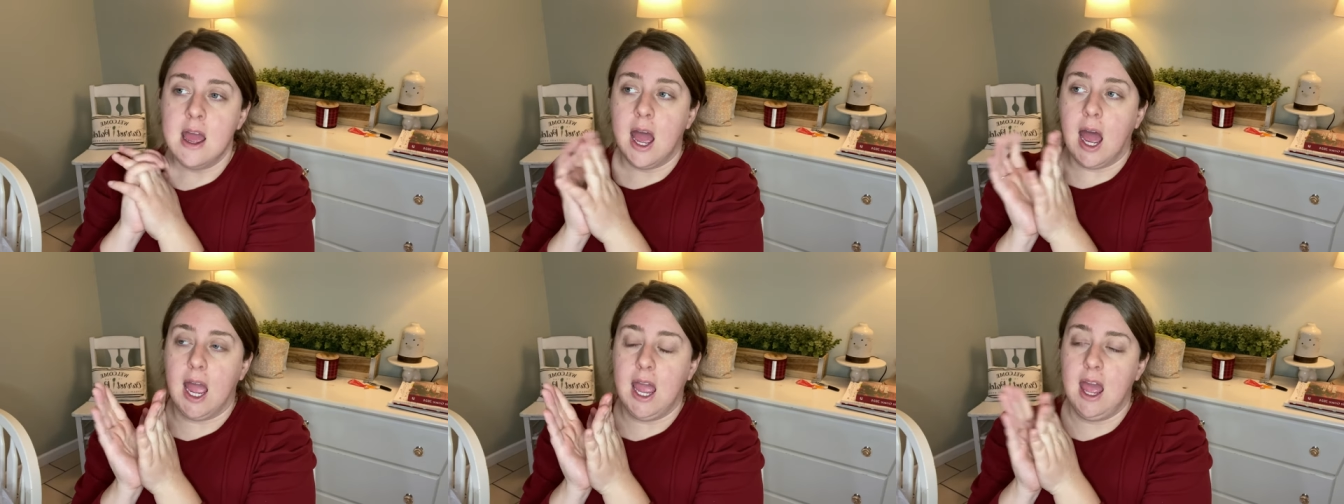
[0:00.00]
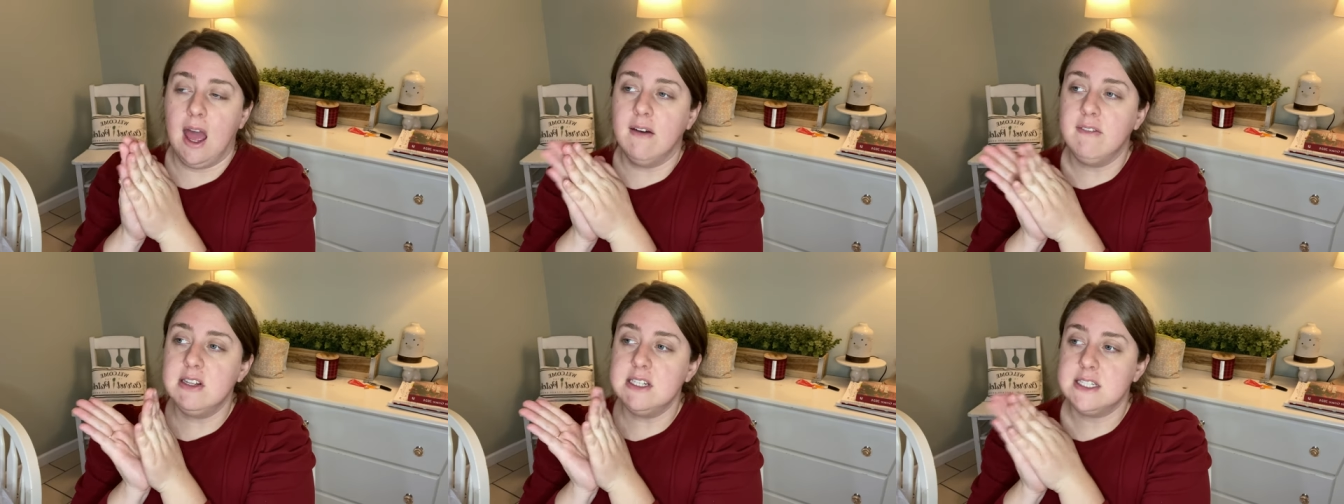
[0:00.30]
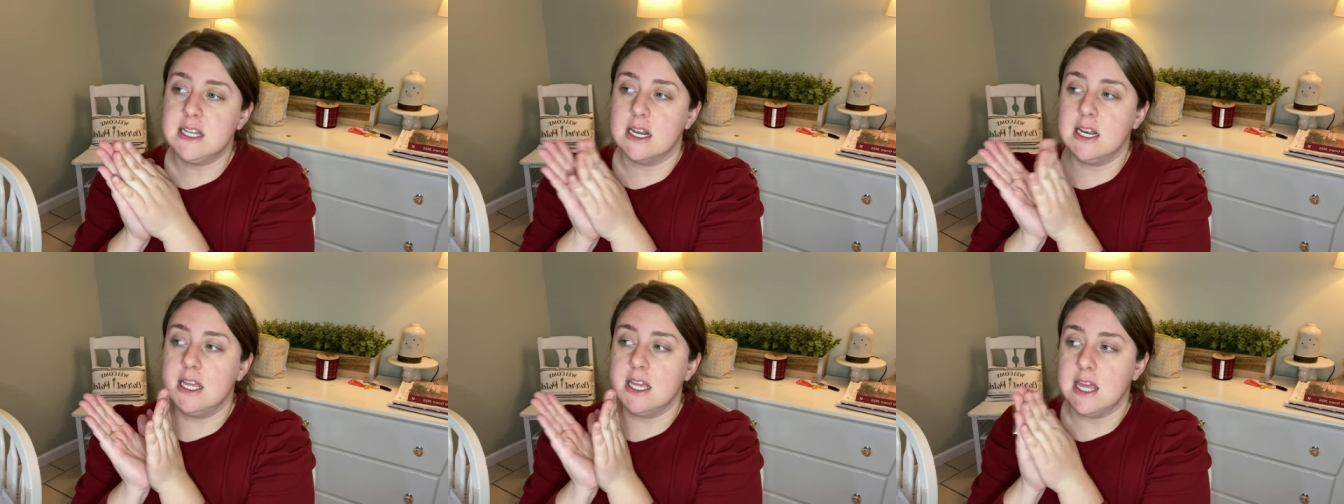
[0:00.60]
I haven't
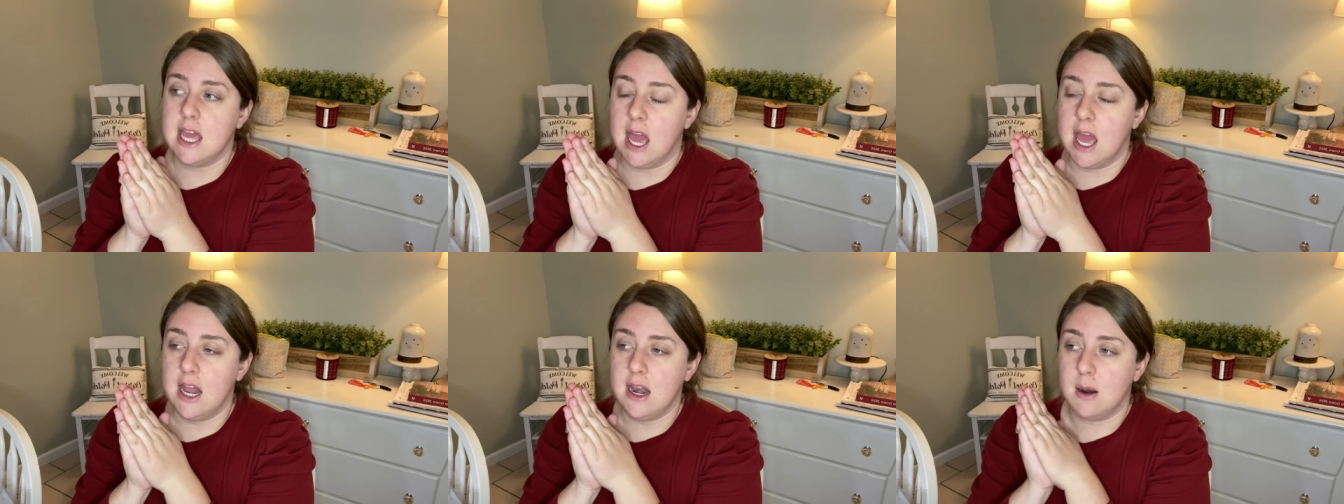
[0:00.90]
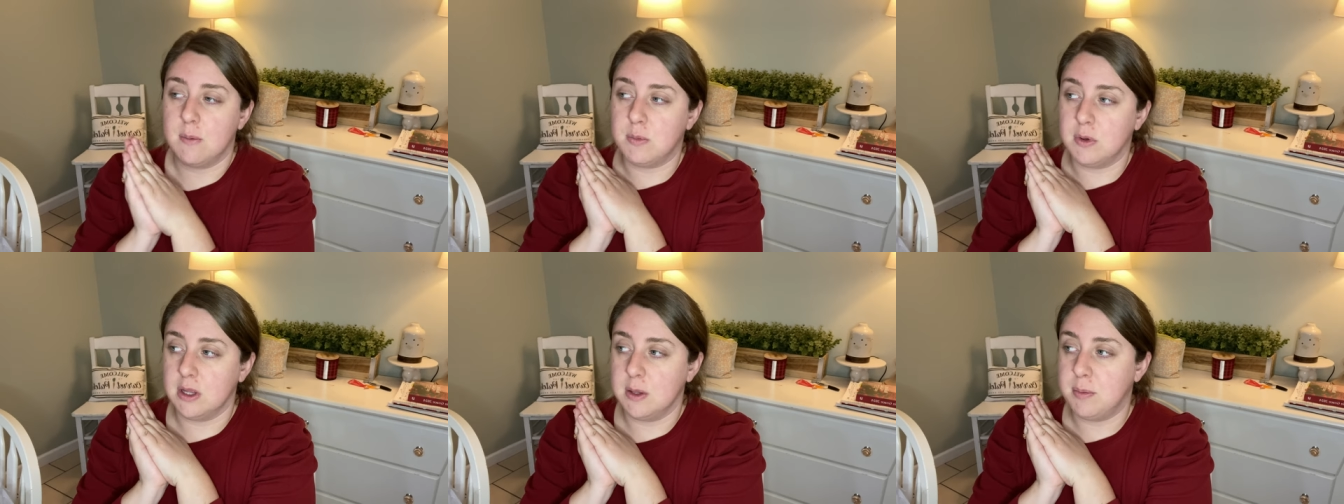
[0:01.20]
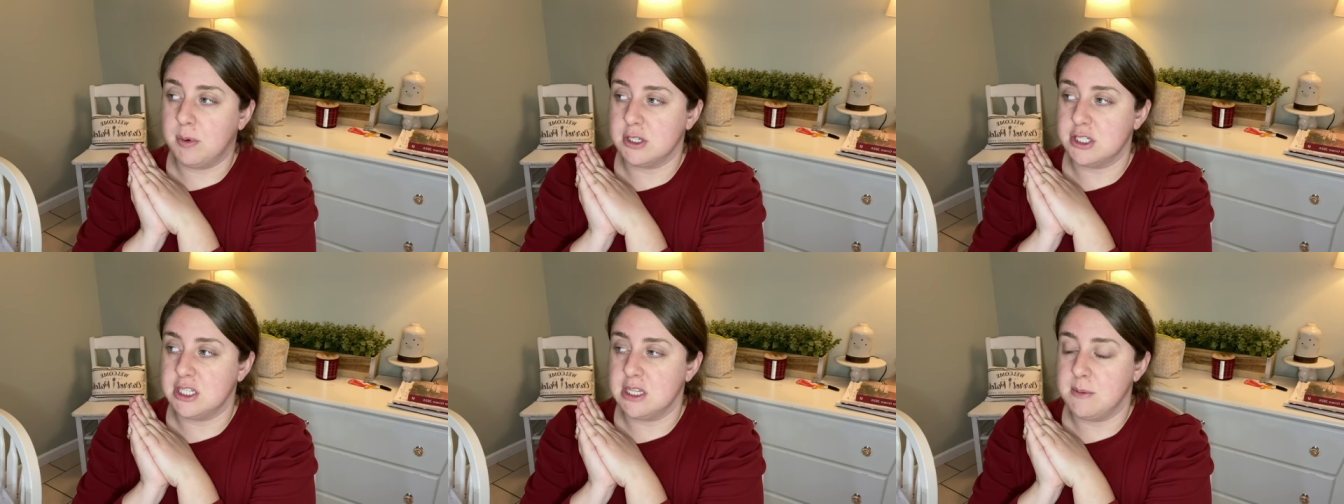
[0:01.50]
done it yet. I'm really
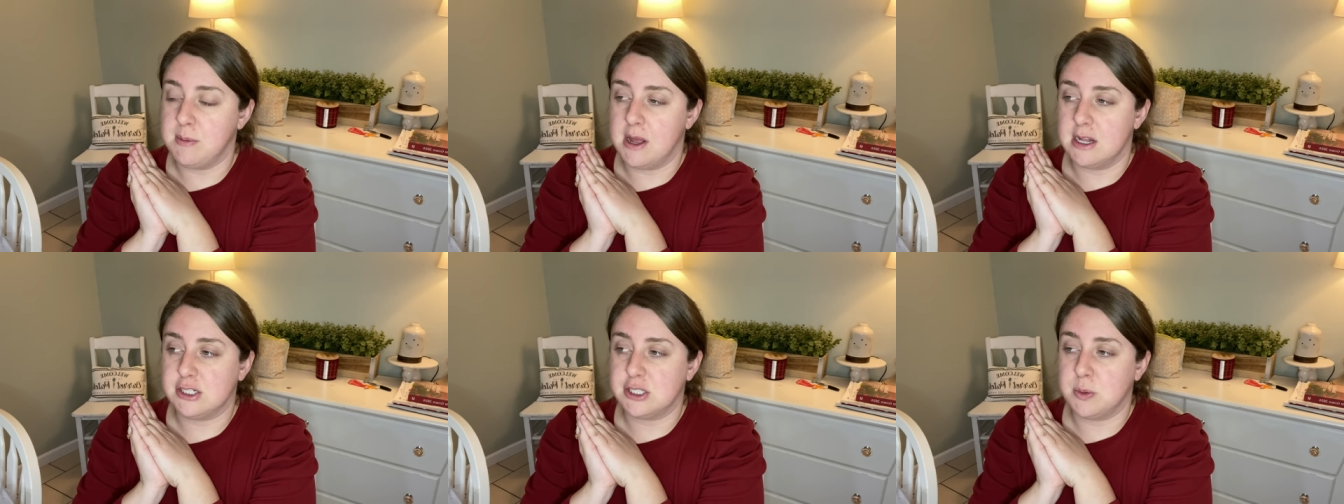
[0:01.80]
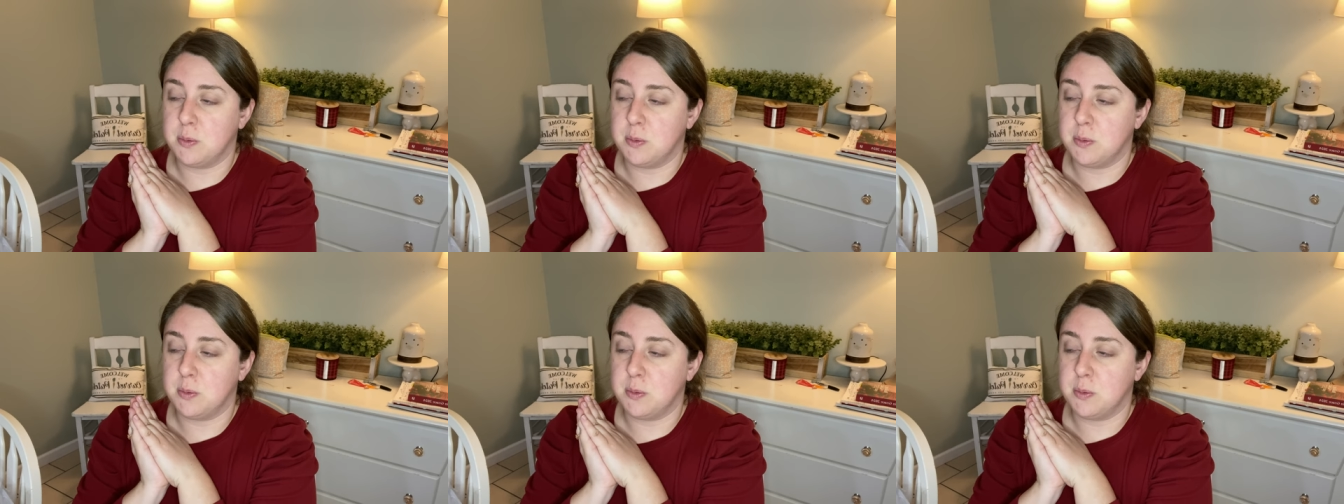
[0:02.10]
pushing the boundary.